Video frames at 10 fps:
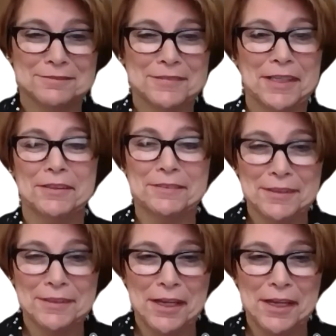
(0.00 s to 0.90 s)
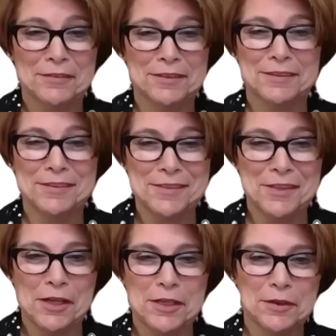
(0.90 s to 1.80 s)
Like, there you have it. There's
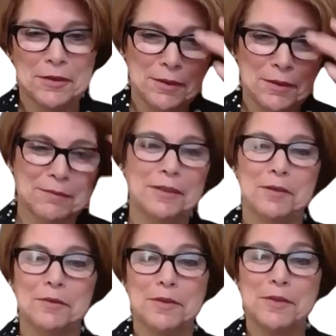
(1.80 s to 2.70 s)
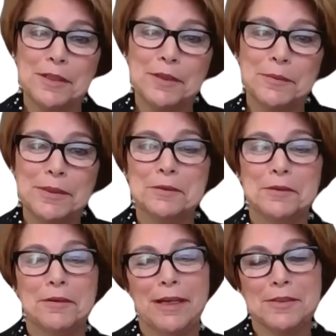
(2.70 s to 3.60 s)
there's a little window of
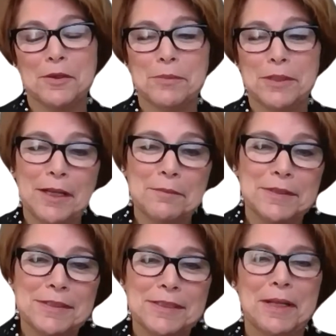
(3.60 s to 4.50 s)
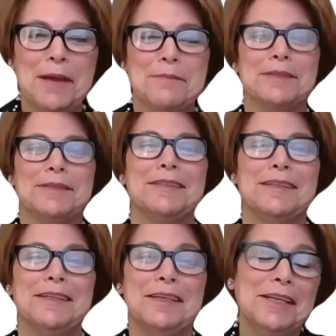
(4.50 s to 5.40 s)
cracks, open it up and see what happens.
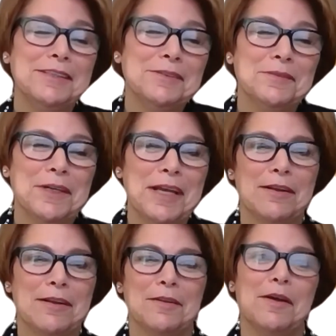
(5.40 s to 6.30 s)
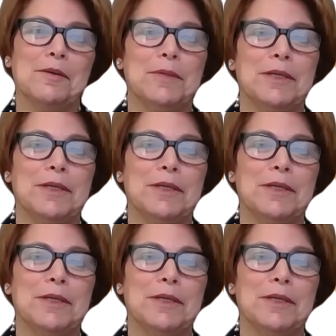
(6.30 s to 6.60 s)
It didn't work out in the long